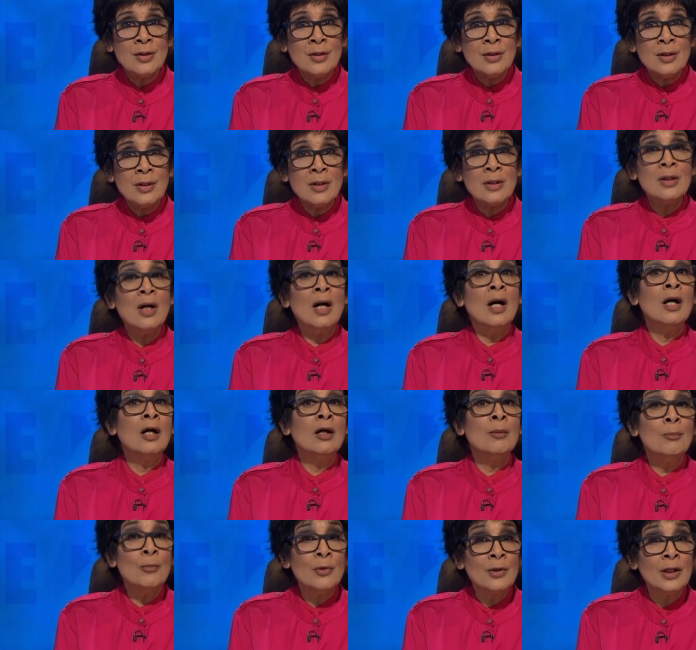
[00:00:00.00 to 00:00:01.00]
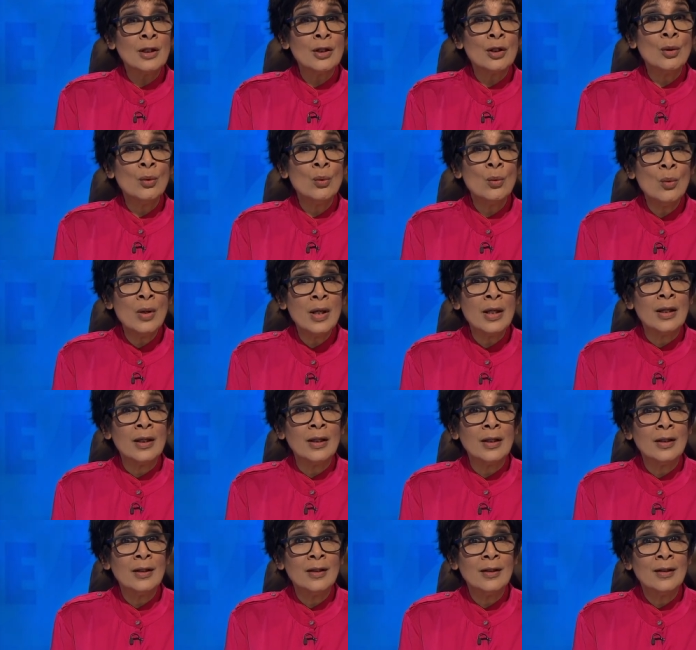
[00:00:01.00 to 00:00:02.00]
in a harmonic way.
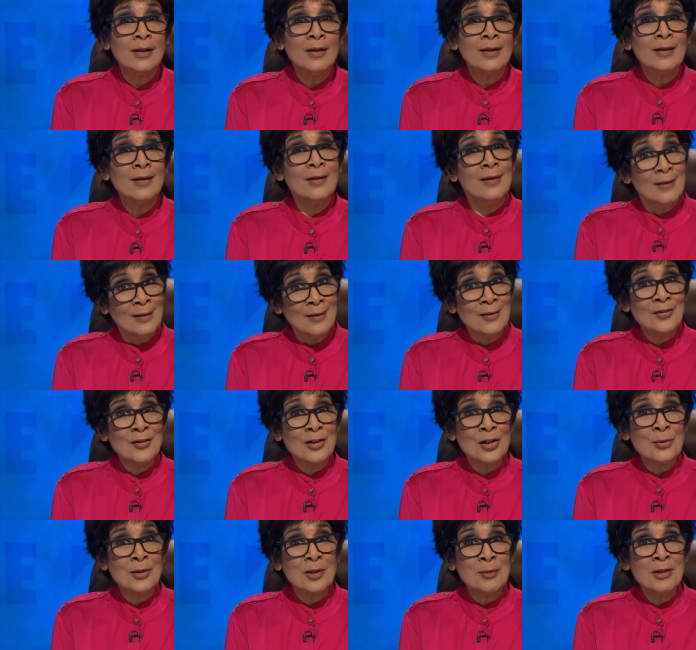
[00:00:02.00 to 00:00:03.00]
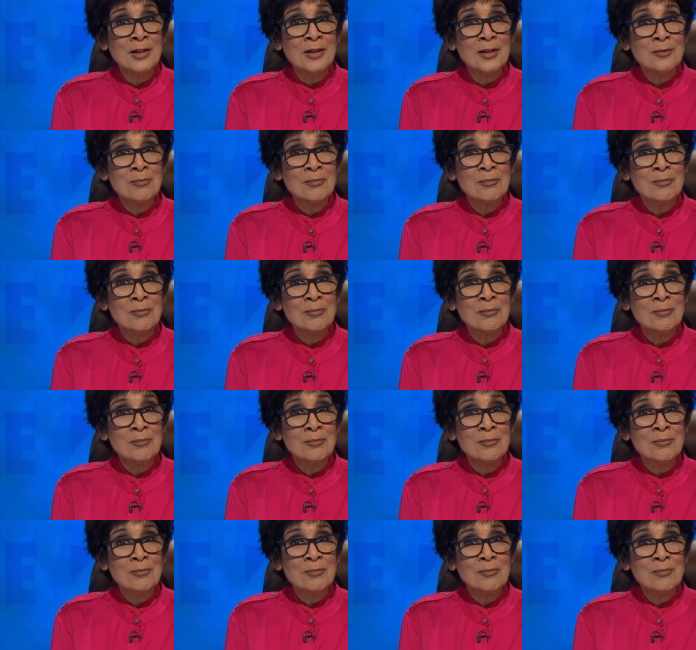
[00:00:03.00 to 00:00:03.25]
See you in a minute.